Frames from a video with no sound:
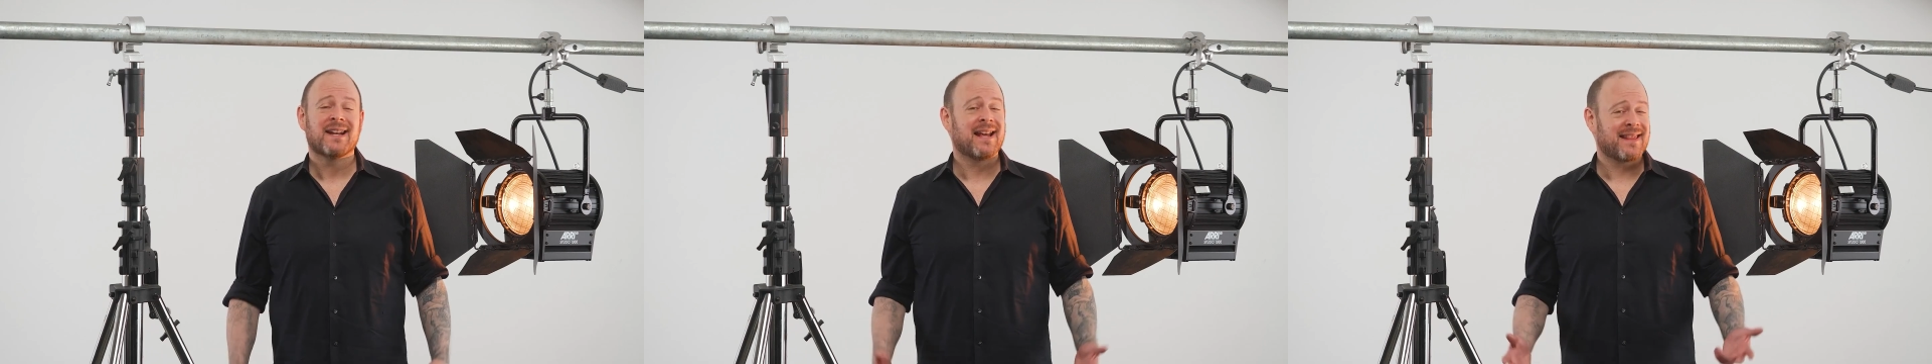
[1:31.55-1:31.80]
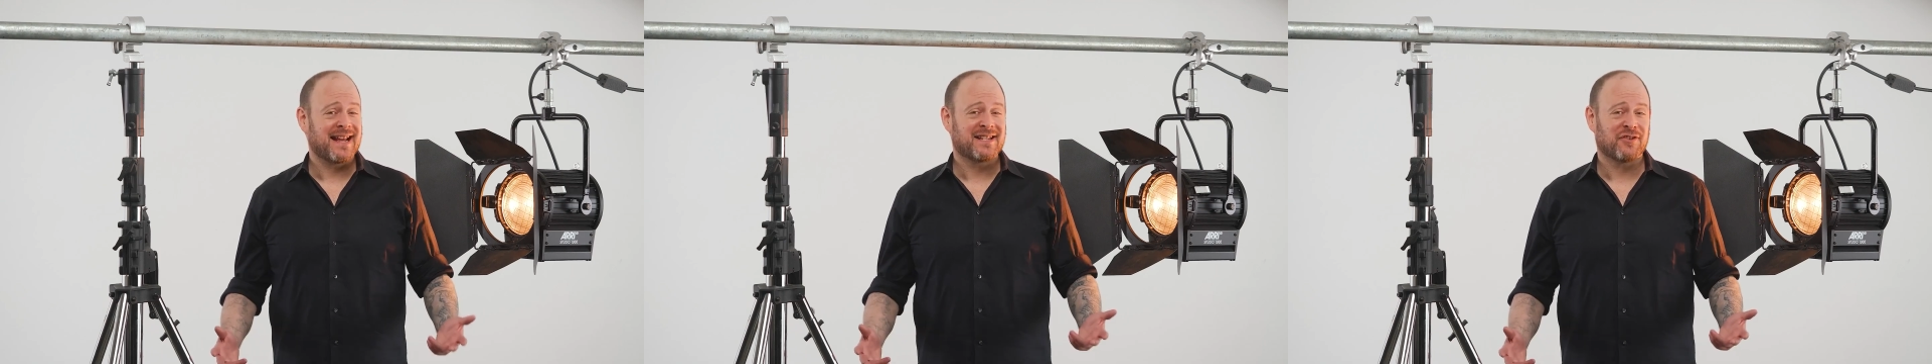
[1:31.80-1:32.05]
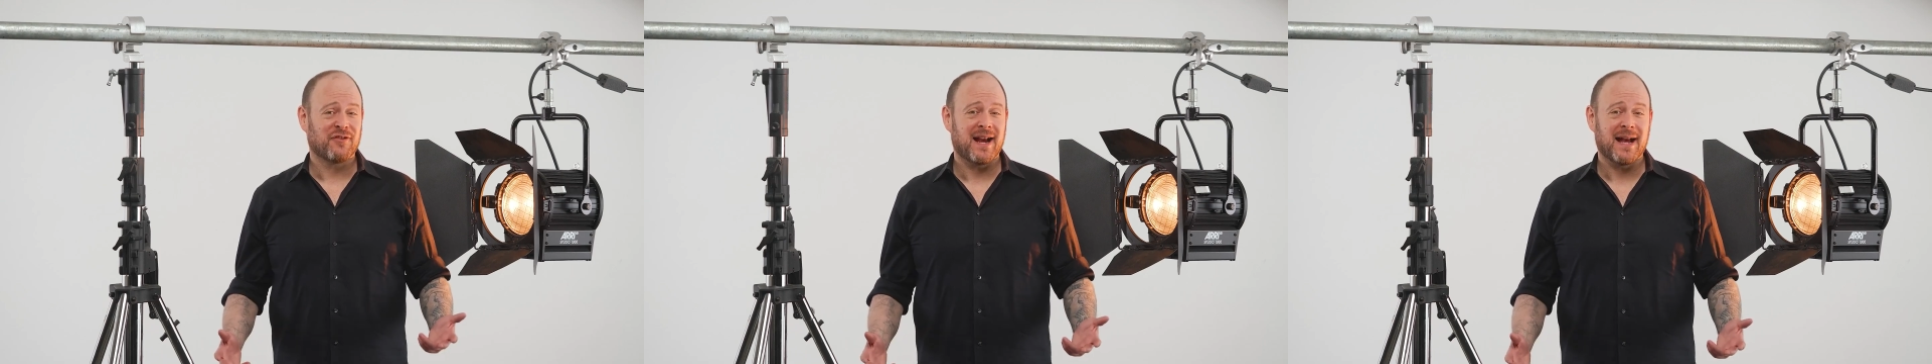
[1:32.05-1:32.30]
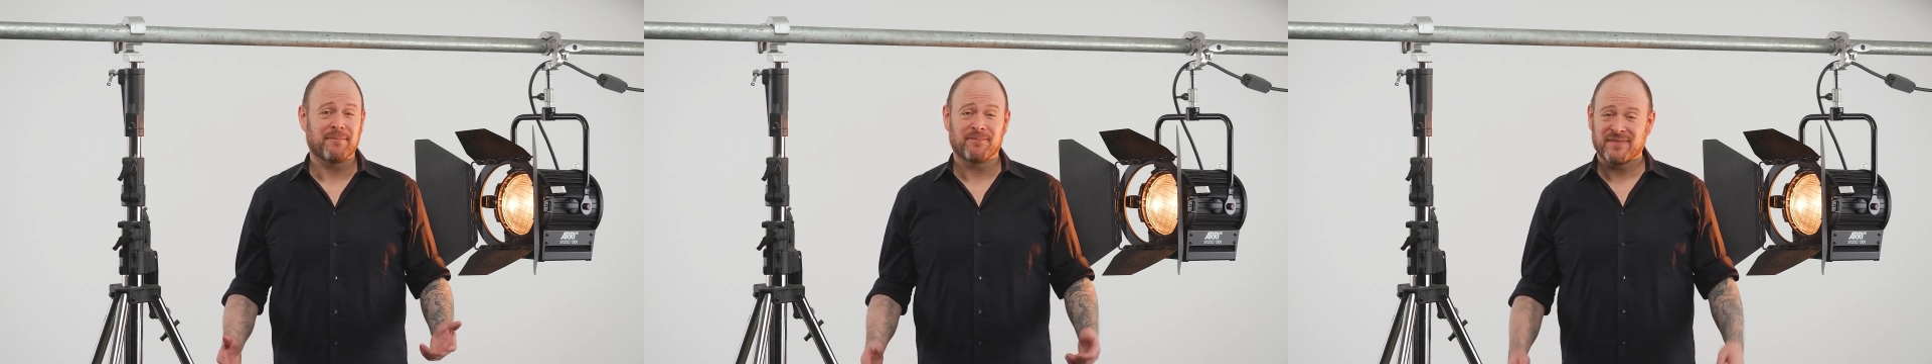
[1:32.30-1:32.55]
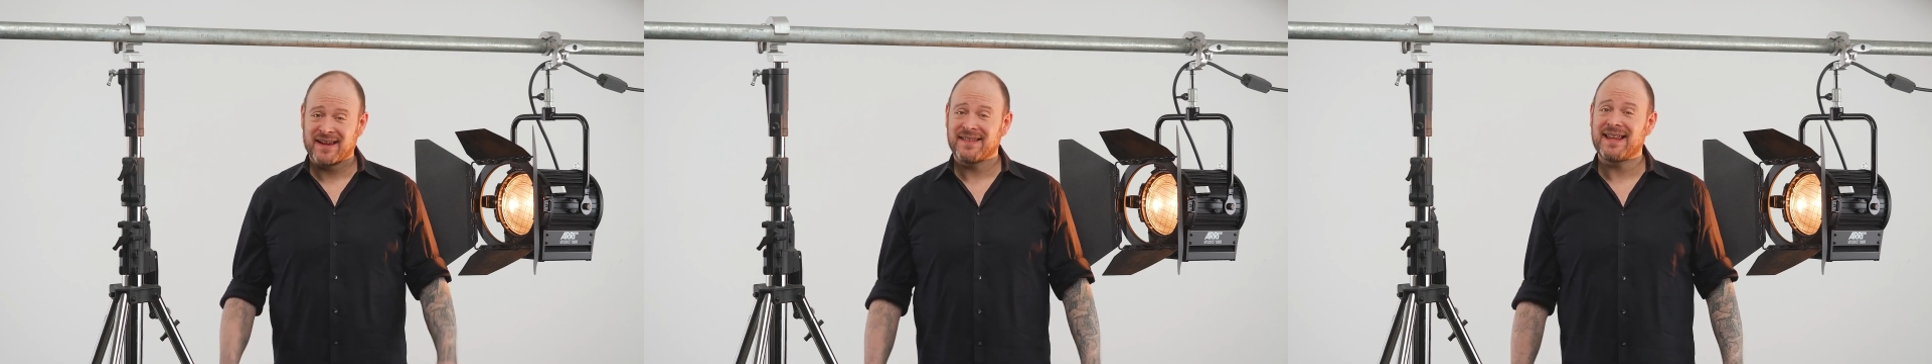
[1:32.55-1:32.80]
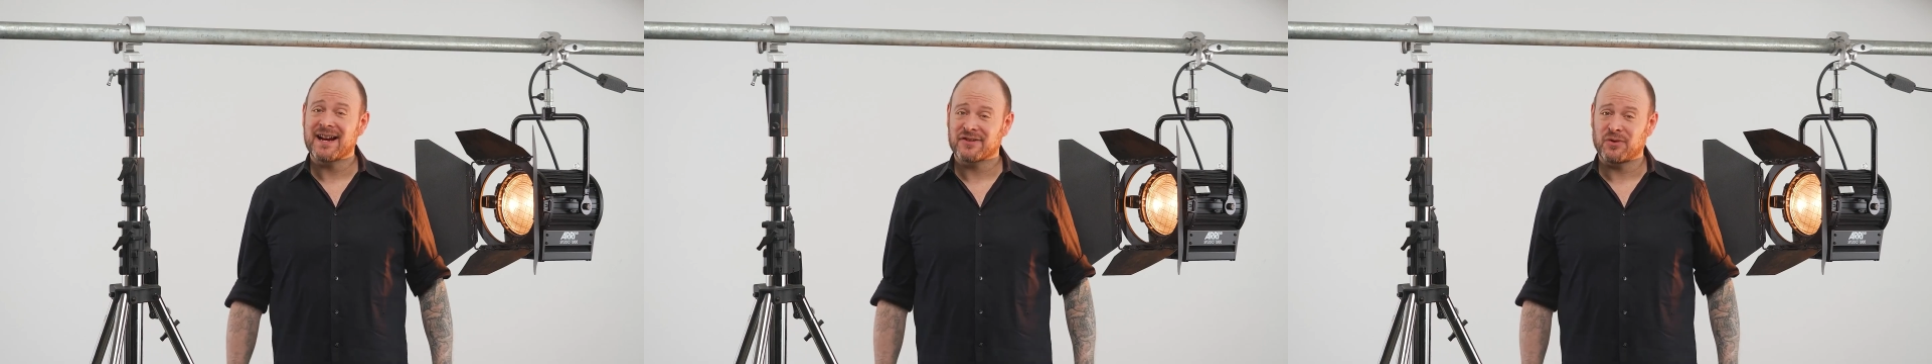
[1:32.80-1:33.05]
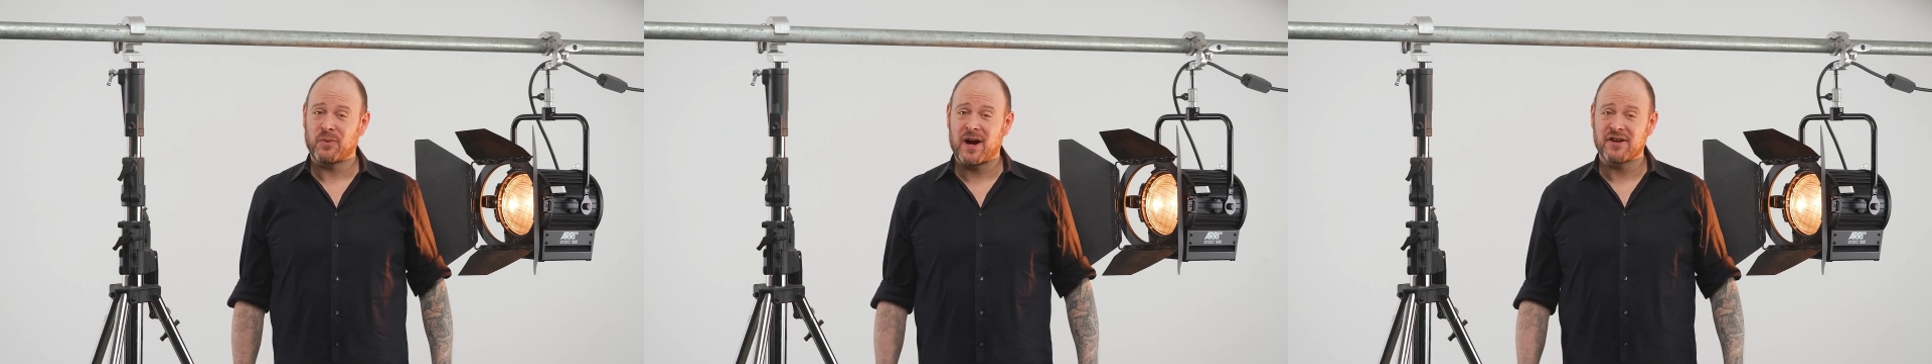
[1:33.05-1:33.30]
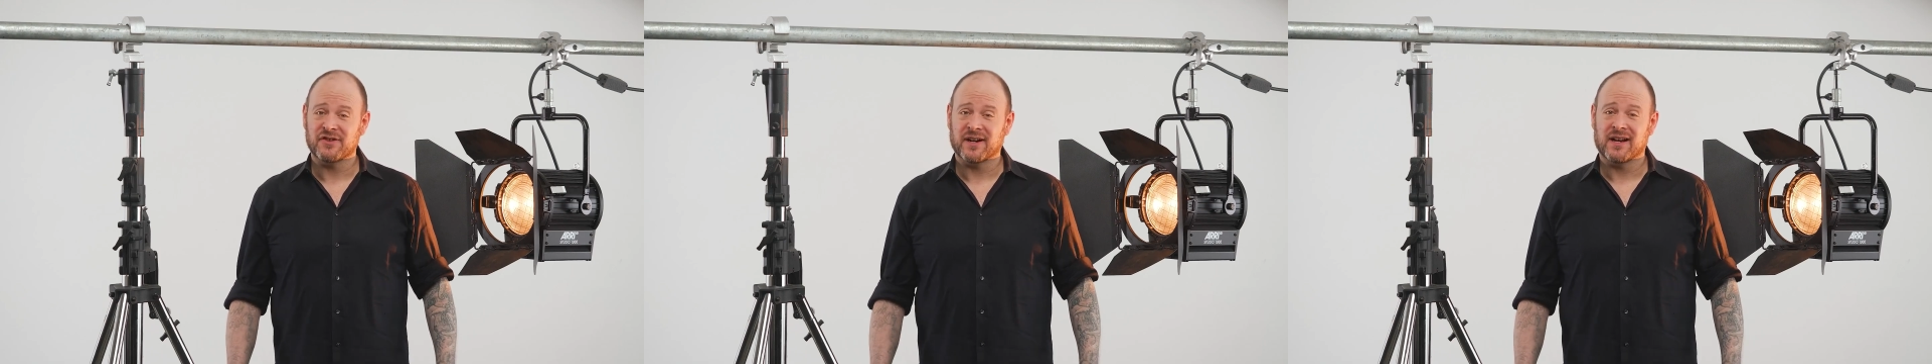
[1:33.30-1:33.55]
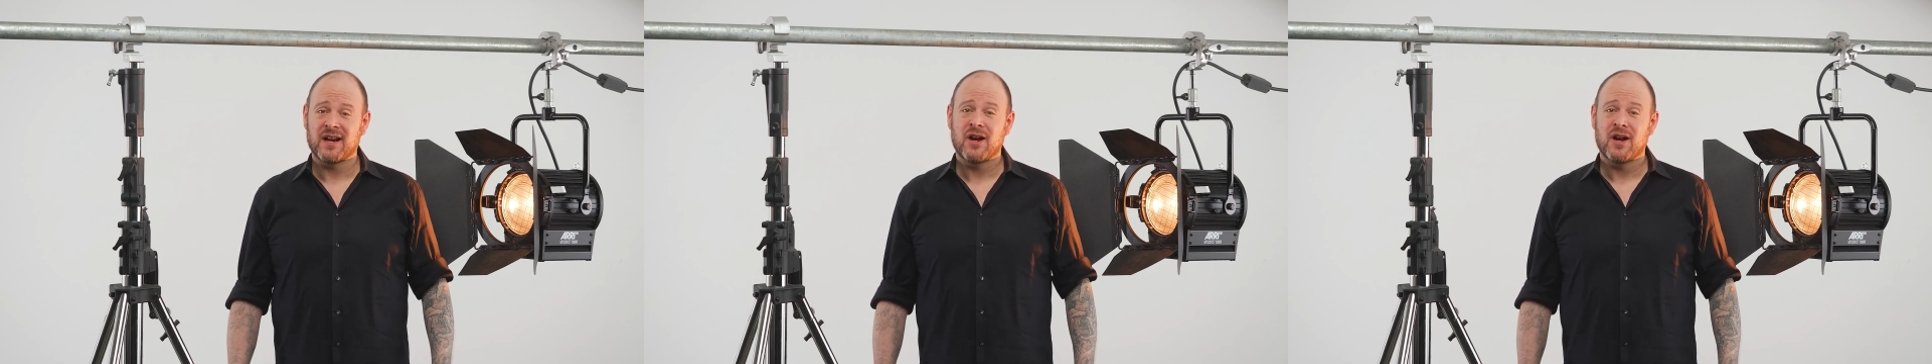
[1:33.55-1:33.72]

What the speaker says: And that's a wrap. Thanks for watching.